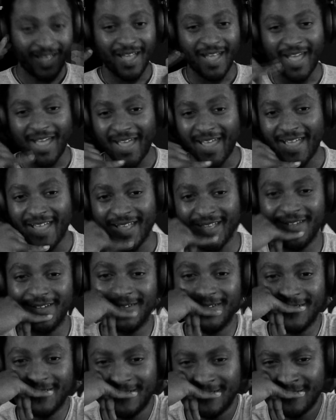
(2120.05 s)
Hey,
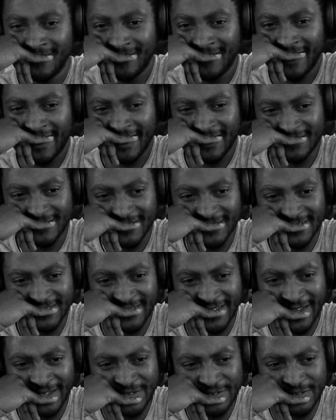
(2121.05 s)
hey, sis,
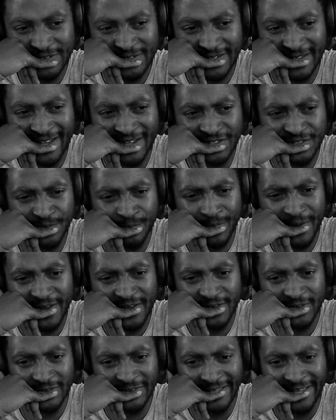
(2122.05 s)
how'd you how'd you break
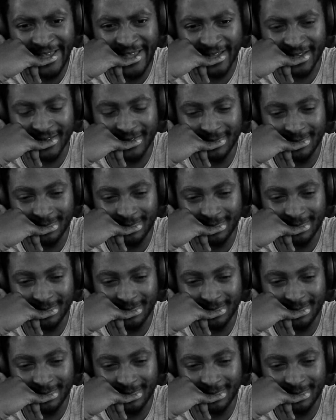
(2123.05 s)
your leg?